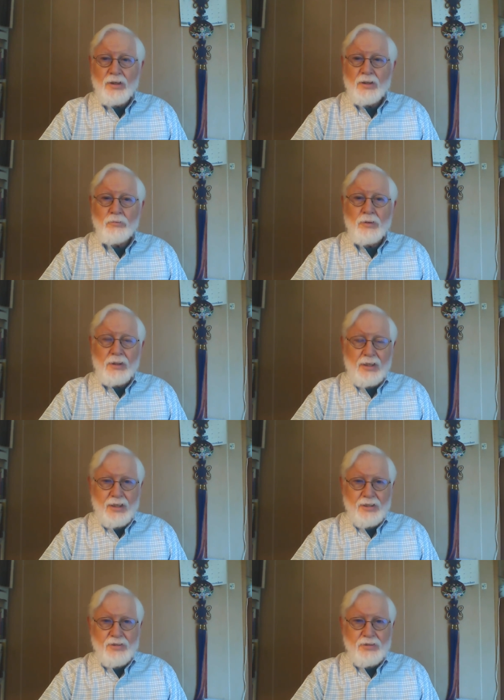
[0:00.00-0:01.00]
It really
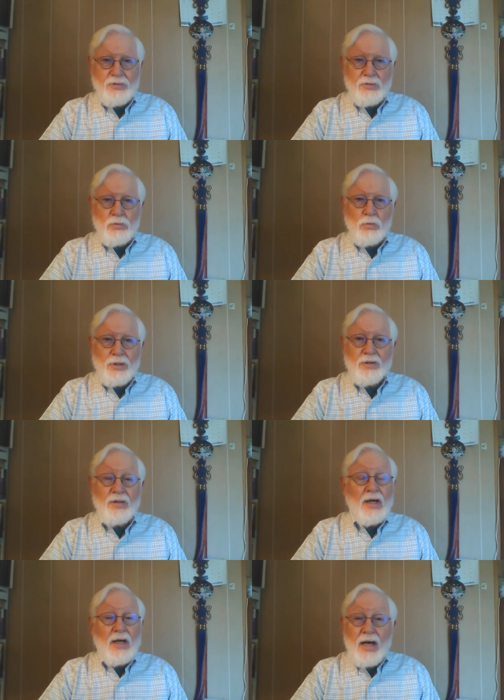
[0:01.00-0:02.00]
has to do with
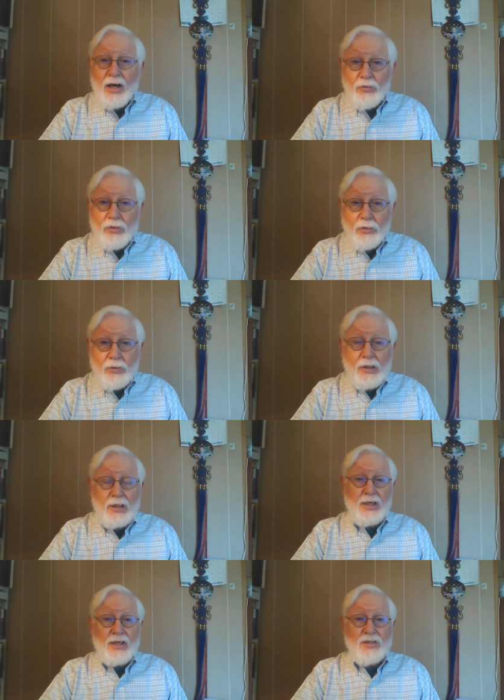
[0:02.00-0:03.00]
how you go to
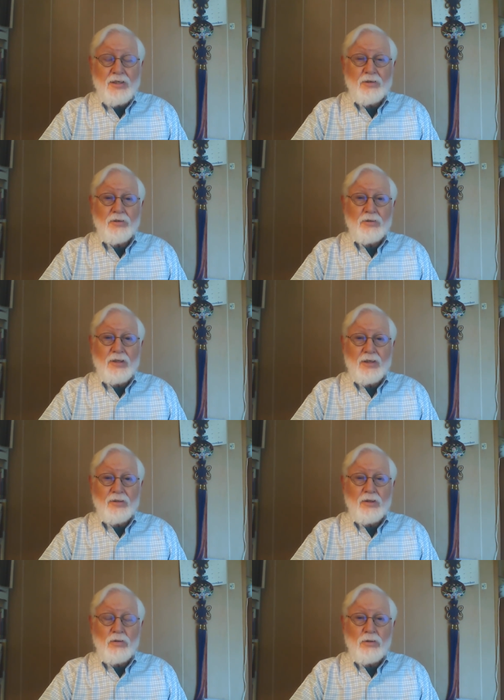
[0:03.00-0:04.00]
class, how you take
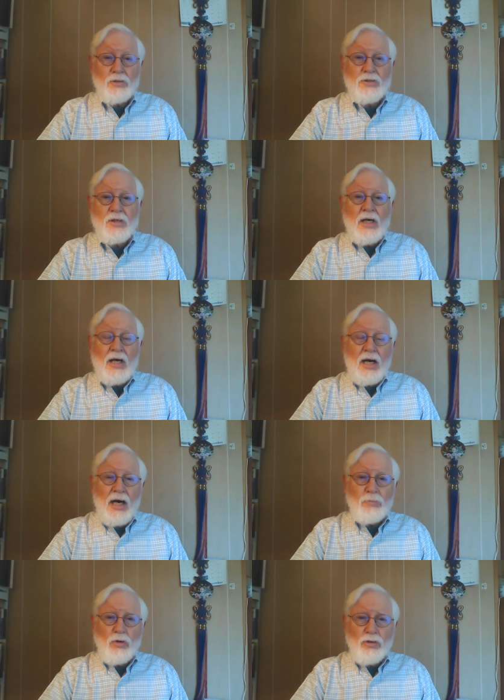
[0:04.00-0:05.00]
the course.
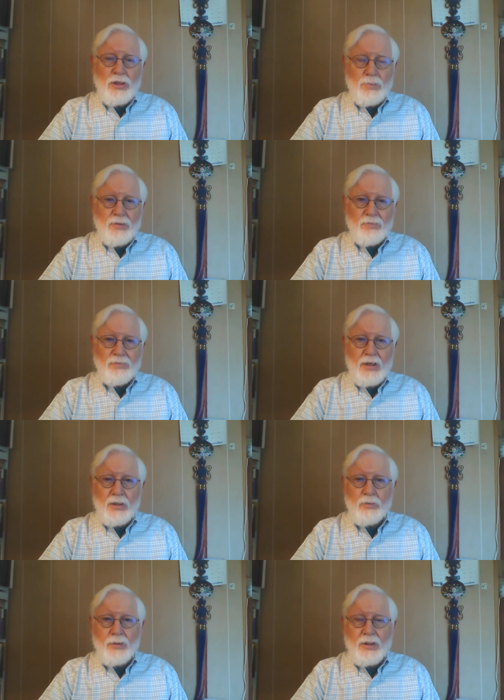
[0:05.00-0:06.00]
I'm going to be
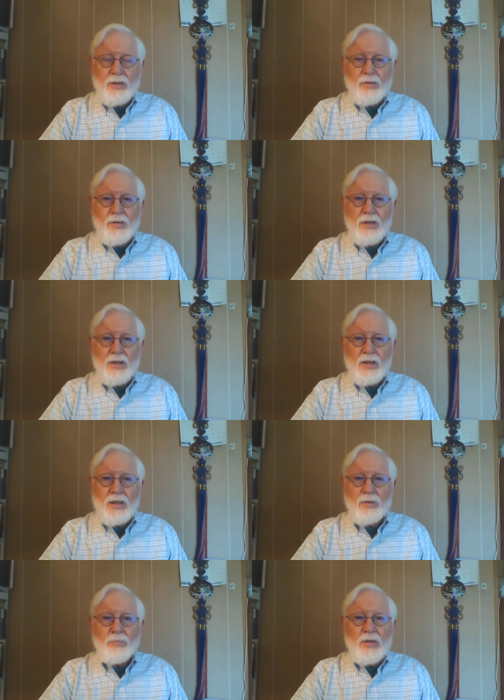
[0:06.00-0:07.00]
following the
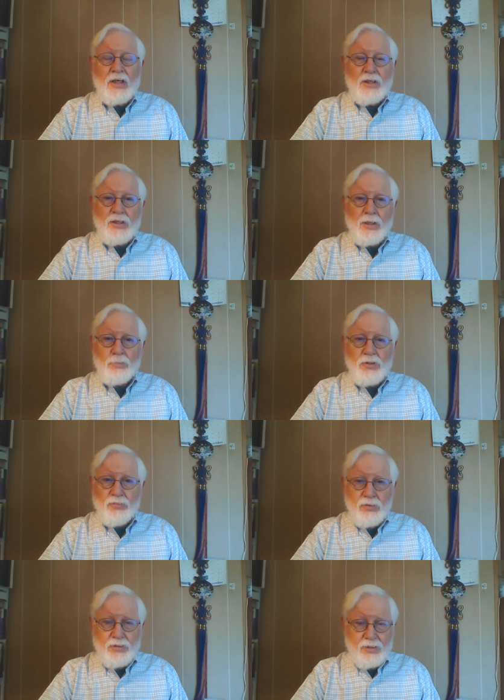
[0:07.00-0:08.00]
tips
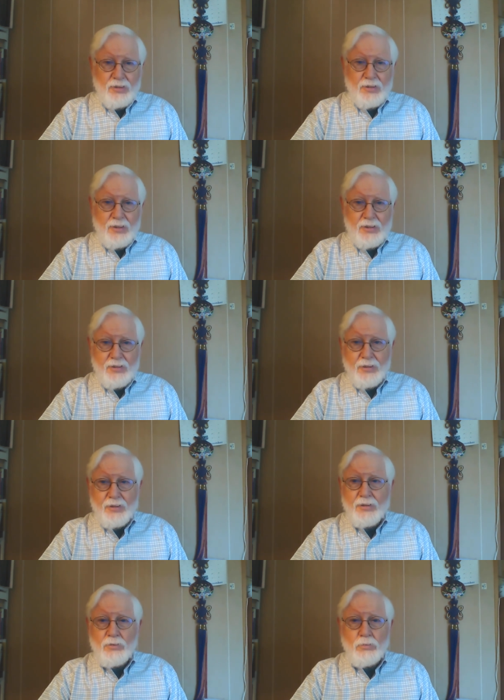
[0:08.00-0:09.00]
for success that
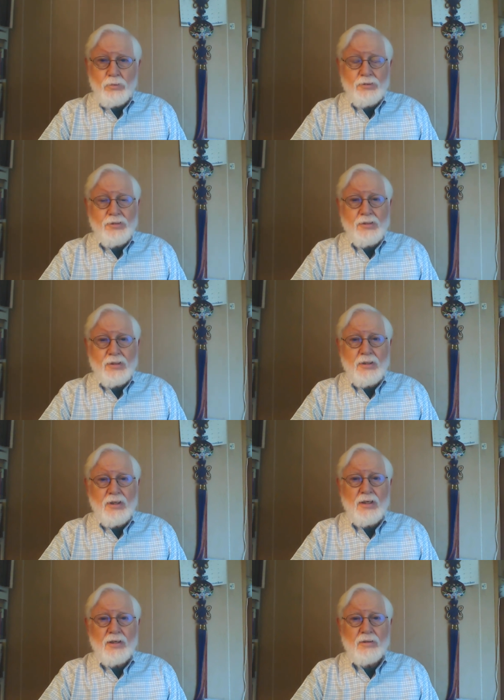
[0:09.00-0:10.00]
you will see
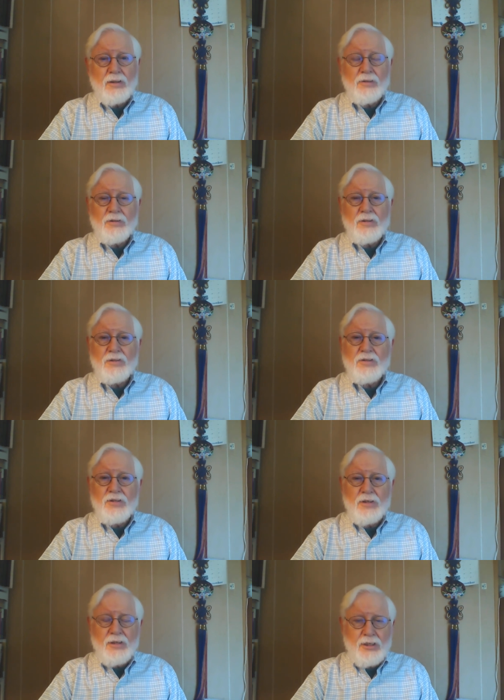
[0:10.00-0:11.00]
here on the
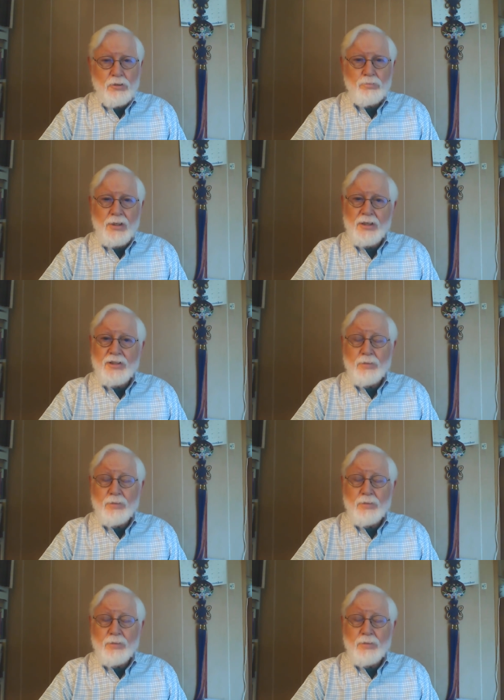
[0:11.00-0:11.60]
Start Here page.